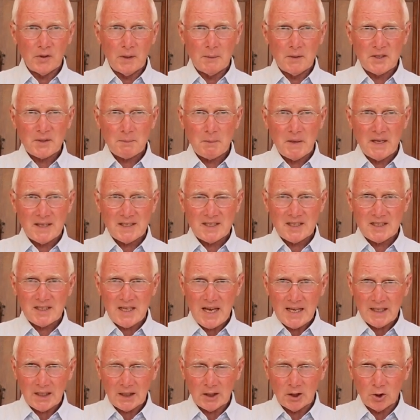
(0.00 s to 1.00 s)
there must be a
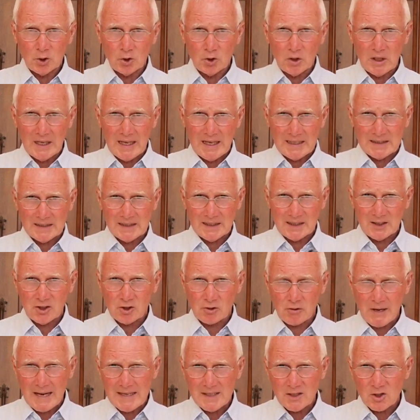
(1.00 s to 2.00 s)
settlor and a
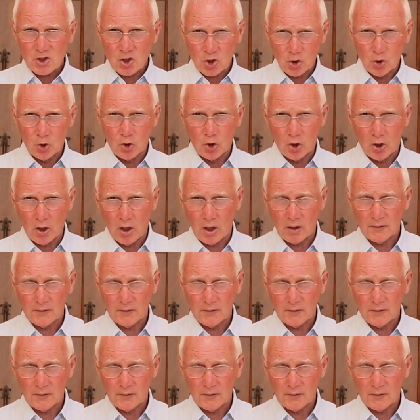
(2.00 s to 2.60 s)
grantor